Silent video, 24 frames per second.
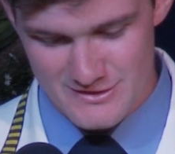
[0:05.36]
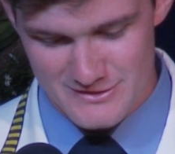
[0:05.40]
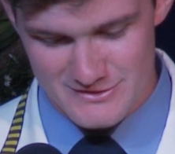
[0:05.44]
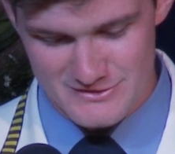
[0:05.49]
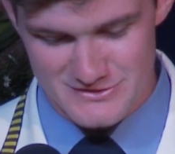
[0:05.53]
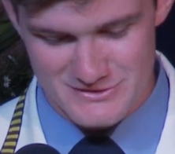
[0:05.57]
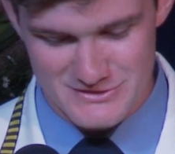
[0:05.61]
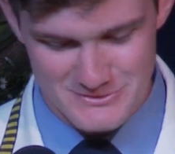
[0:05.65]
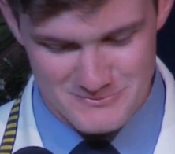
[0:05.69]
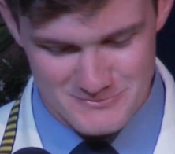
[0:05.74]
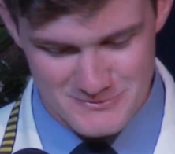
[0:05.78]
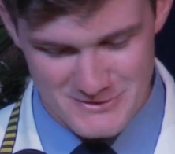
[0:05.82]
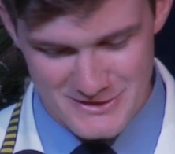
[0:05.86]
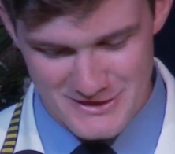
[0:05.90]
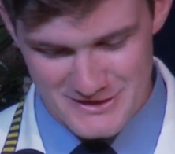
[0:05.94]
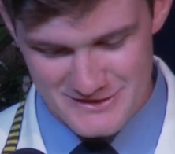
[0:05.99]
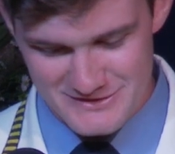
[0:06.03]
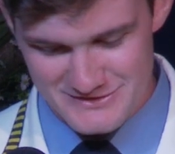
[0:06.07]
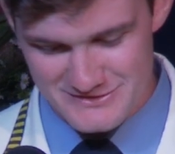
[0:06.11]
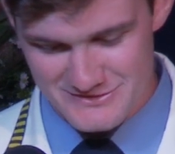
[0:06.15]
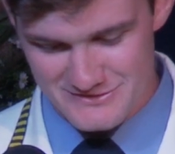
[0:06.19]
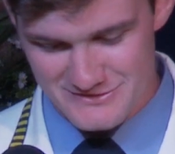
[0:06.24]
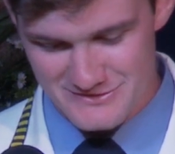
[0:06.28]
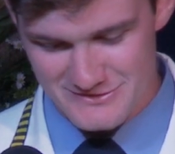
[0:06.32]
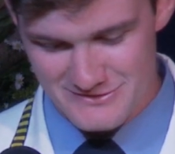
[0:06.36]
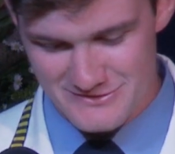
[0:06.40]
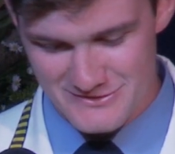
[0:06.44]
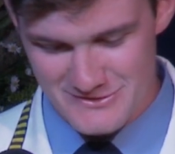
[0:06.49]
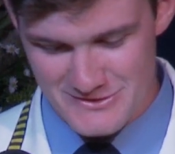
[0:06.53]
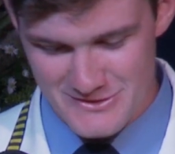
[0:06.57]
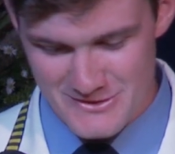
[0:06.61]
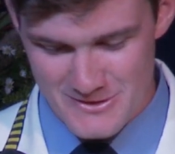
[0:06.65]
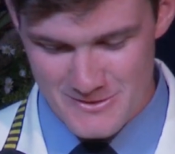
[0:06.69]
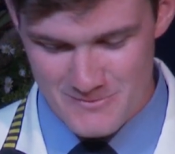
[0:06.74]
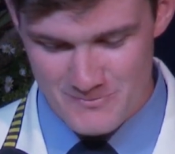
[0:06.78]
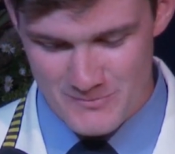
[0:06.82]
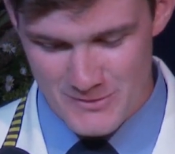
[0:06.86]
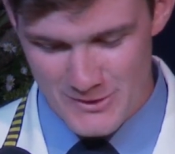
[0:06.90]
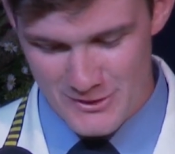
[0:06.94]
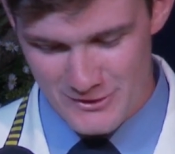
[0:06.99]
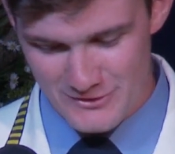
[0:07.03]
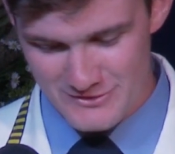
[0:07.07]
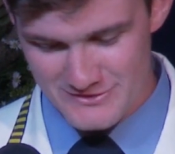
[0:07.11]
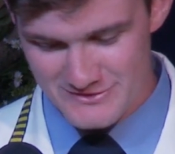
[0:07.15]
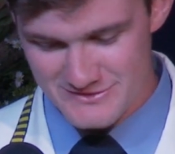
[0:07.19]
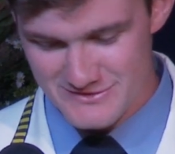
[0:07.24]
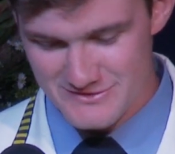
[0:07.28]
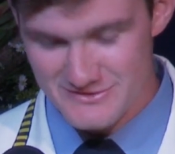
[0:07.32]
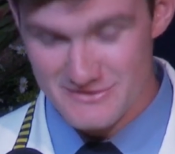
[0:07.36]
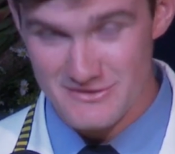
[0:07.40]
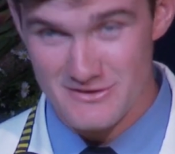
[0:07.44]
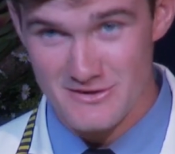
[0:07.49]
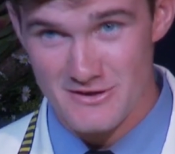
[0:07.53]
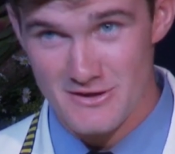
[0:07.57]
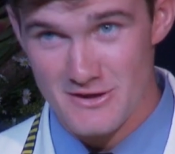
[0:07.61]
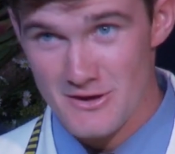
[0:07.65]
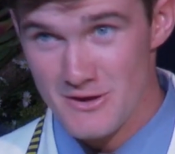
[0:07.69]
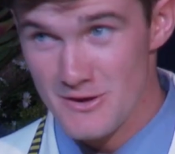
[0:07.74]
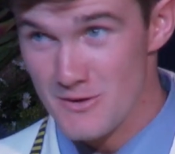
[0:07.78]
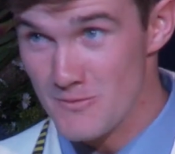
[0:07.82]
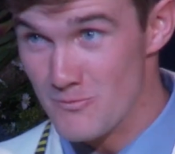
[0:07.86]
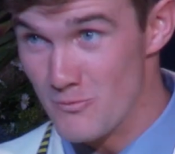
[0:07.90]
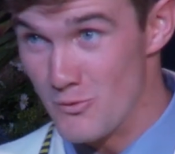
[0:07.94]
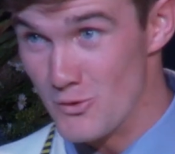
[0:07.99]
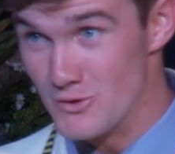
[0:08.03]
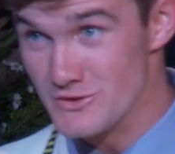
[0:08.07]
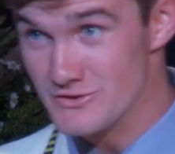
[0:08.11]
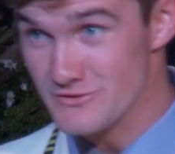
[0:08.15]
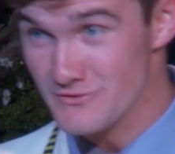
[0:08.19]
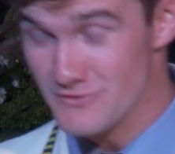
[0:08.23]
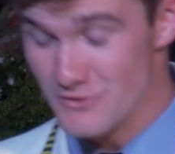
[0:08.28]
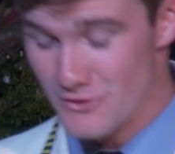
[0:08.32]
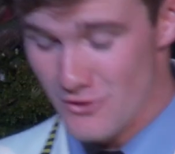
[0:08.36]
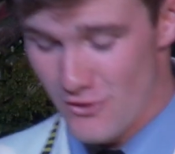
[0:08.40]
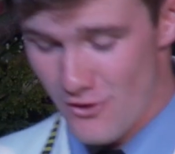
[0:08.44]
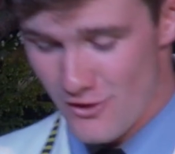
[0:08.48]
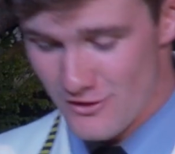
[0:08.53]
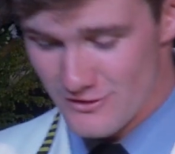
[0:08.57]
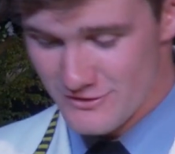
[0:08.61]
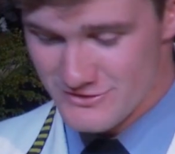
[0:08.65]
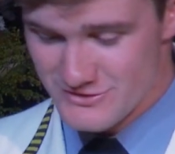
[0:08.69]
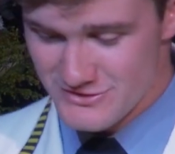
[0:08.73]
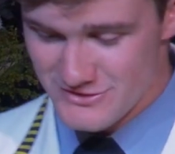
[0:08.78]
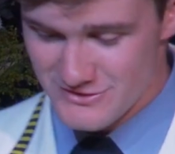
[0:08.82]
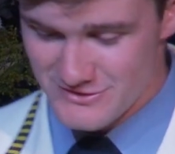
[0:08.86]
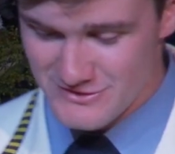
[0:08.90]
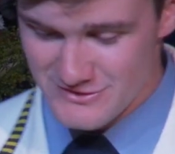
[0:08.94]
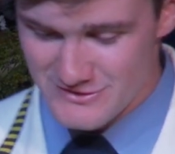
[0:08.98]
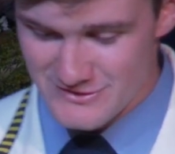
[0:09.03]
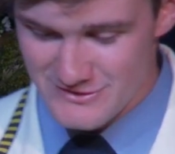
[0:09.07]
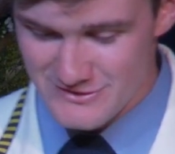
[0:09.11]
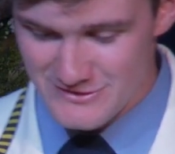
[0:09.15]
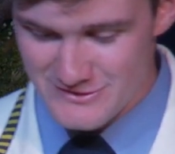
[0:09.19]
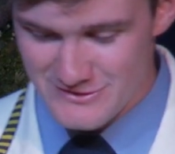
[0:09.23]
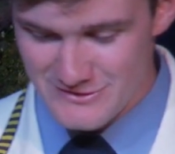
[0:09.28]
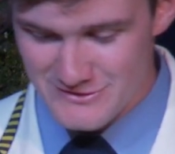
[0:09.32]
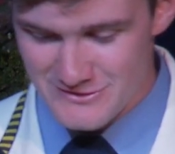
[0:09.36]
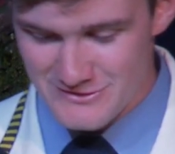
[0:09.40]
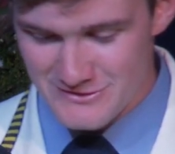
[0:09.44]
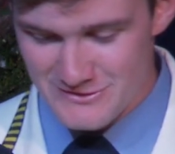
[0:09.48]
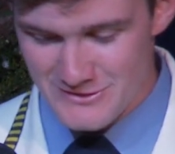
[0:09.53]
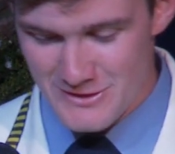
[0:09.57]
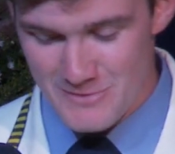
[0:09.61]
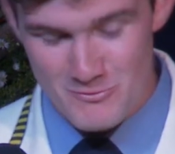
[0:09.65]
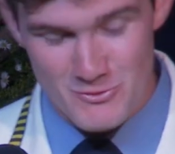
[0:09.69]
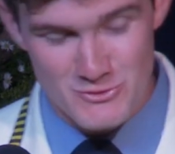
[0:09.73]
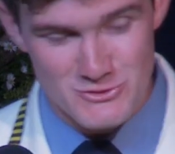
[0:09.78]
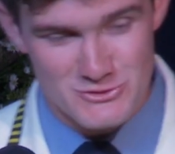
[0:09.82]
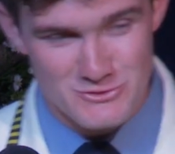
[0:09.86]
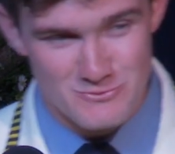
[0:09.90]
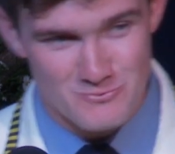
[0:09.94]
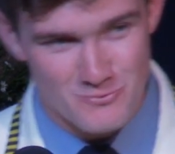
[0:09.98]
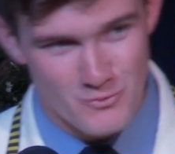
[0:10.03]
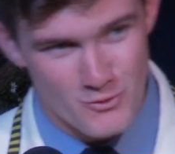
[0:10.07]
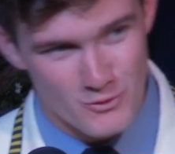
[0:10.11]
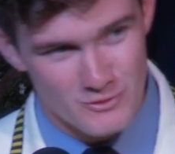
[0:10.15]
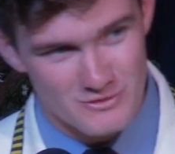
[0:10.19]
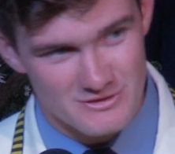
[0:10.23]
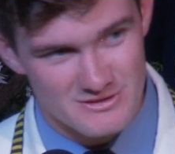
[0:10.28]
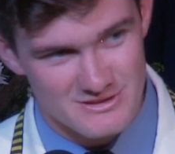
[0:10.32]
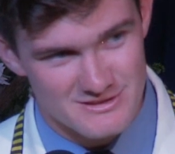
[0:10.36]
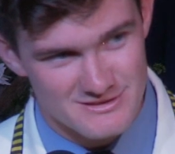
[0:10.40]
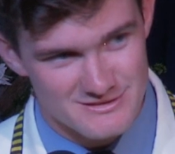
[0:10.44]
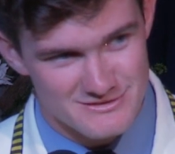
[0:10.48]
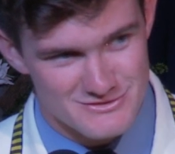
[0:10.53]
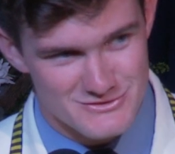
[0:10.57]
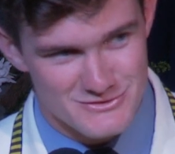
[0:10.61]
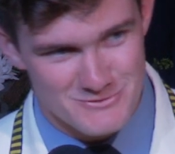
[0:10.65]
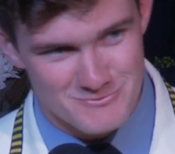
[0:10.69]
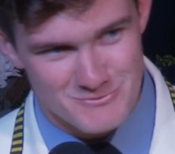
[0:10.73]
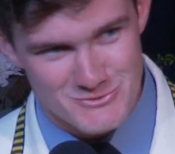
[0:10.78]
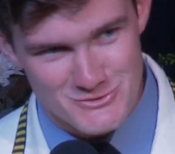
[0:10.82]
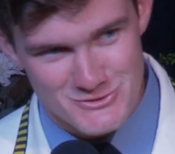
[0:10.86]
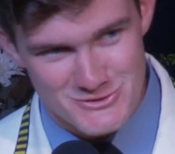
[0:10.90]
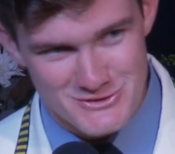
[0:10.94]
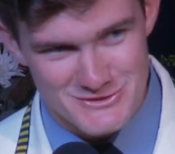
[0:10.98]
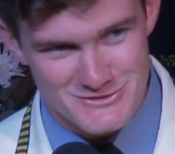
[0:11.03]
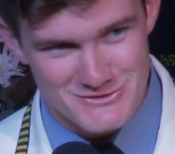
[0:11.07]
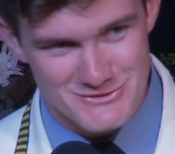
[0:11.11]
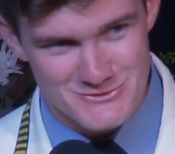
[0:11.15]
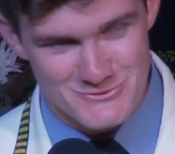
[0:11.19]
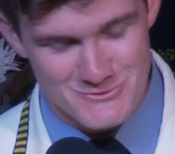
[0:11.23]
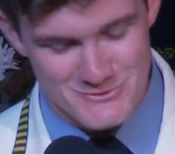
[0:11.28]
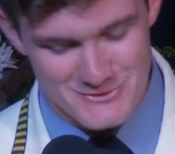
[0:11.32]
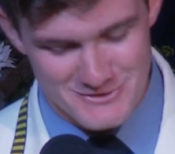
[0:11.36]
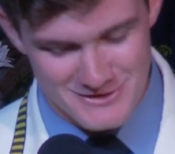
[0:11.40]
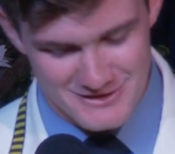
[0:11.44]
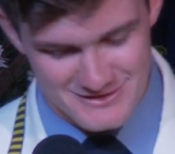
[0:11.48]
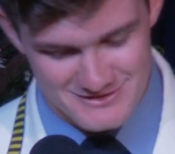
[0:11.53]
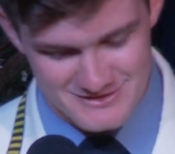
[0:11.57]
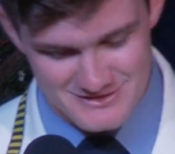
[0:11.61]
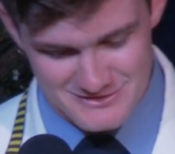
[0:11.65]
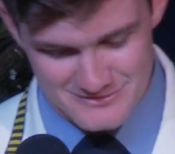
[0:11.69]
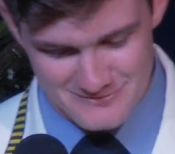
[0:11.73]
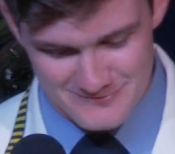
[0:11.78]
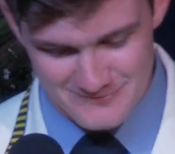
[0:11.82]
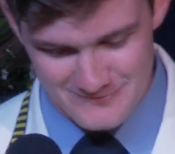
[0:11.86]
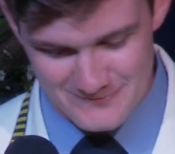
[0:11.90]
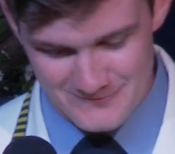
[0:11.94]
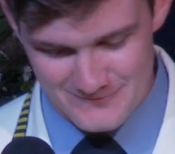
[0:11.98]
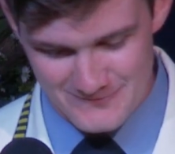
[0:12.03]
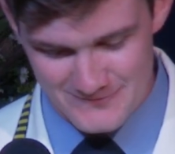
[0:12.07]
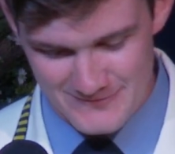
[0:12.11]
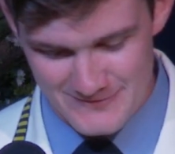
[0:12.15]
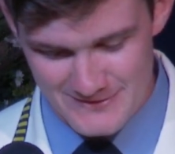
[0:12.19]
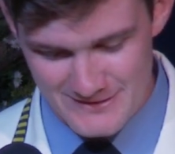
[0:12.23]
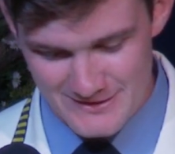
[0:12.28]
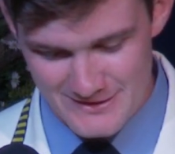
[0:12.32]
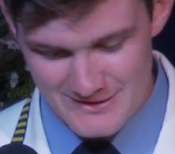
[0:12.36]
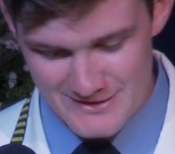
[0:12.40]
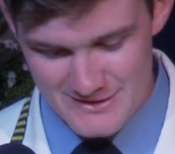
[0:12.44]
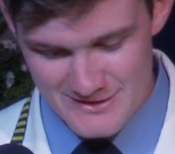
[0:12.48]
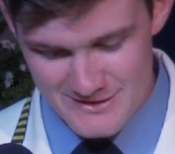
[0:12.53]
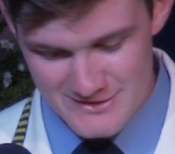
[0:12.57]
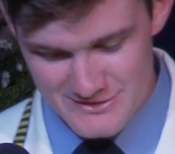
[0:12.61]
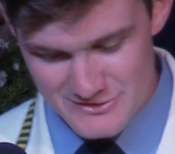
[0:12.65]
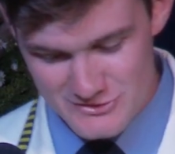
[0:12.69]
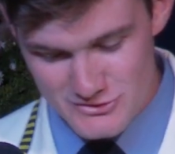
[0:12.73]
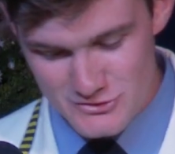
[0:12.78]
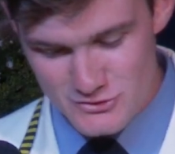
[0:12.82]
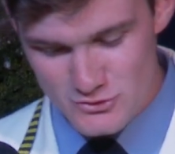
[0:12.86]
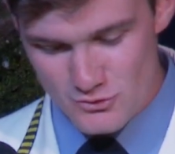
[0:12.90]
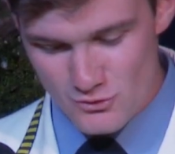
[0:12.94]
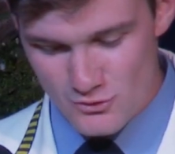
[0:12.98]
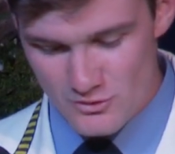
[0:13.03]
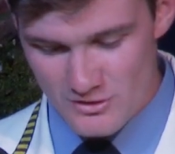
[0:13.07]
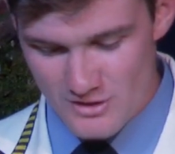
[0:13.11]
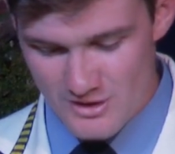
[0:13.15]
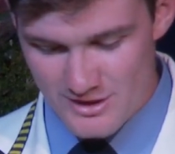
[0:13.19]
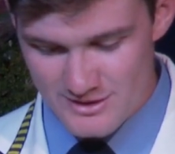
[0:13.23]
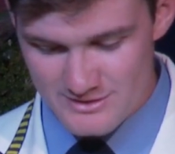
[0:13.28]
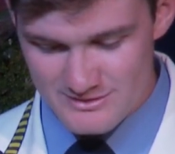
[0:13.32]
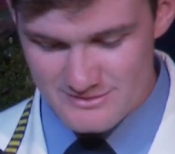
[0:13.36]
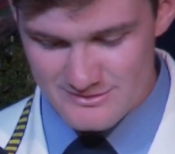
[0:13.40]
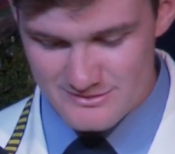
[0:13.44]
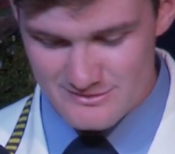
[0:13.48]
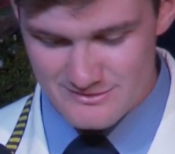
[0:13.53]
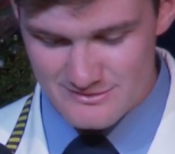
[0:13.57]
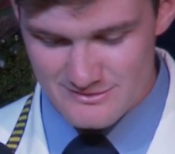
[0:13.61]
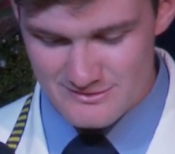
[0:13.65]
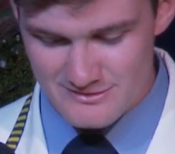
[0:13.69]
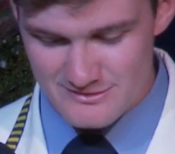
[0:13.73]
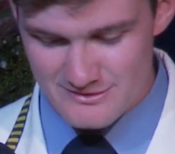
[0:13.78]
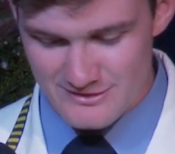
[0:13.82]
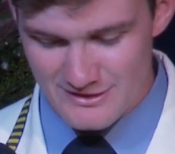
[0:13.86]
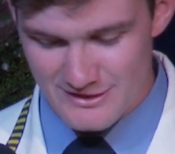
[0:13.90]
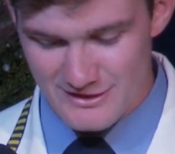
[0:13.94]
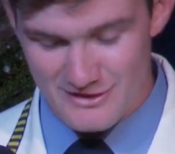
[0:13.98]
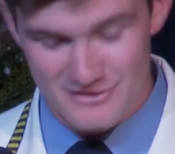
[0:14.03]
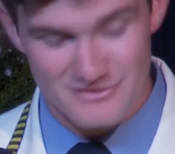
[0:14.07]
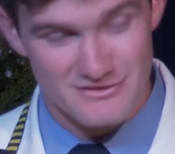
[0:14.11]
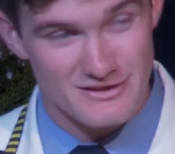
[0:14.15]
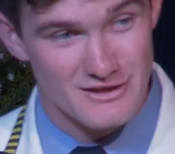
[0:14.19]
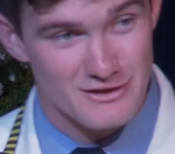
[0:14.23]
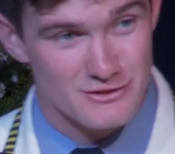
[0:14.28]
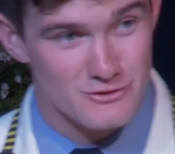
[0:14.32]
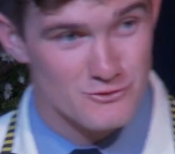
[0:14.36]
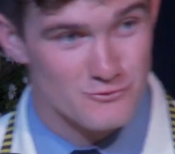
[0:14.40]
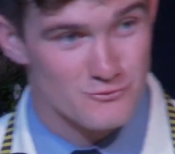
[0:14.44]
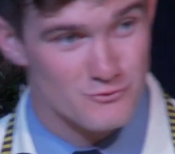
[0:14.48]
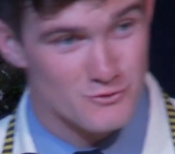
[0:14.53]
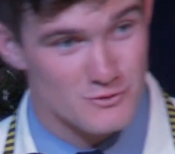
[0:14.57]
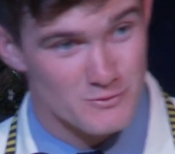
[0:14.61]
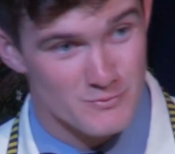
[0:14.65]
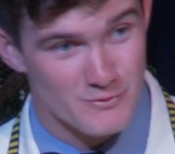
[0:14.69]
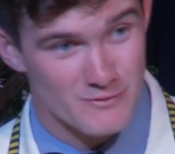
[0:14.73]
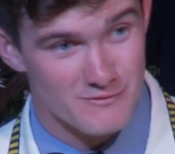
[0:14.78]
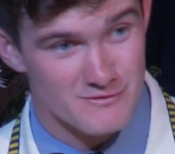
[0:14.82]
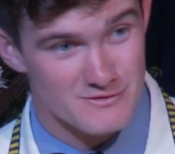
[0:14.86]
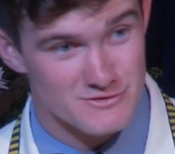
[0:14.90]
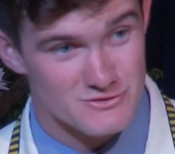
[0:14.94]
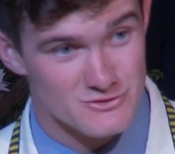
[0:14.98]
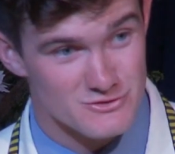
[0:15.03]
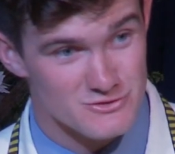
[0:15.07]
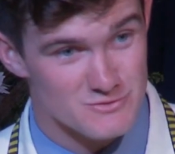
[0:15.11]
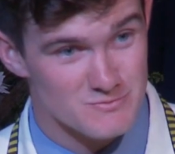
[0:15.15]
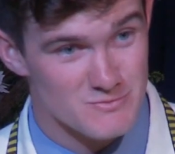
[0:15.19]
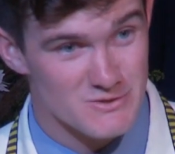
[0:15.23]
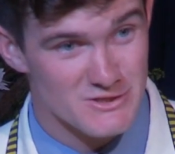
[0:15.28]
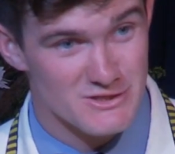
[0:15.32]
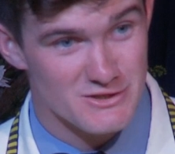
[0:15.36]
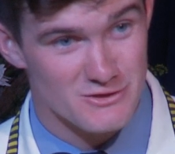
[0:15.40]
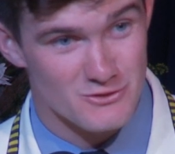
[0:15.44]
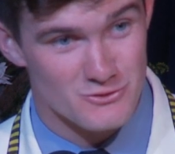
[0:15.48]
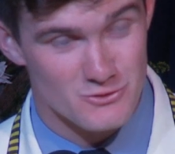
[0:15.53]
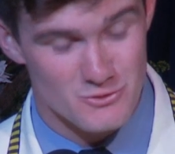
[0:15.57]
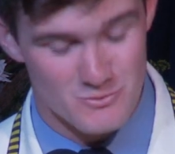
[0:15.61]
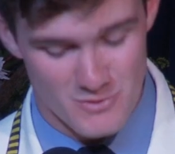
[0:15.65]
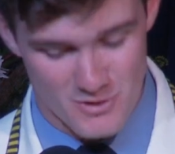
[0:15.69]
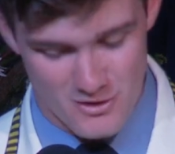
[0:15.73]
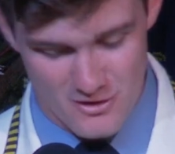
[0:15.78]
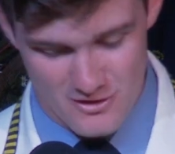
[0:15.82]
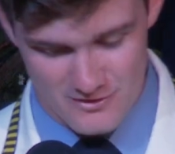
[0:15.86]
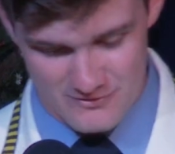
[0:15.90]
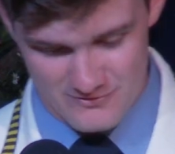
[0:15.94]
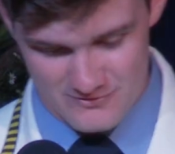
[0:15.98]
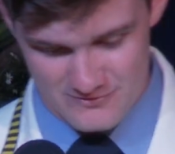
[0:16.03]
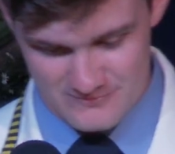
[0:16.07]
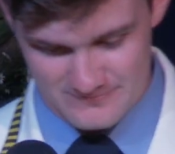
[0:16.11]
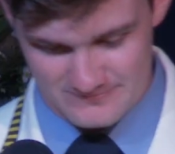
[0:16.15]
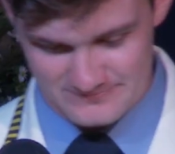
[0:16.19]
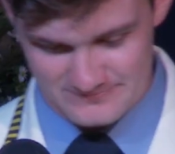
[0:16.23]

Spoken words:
esteemed guests, parents, boys of the college, and most importantly, to the Matrics of 2019. This is your night, and I thank you for the privilege of speaking on your behalf.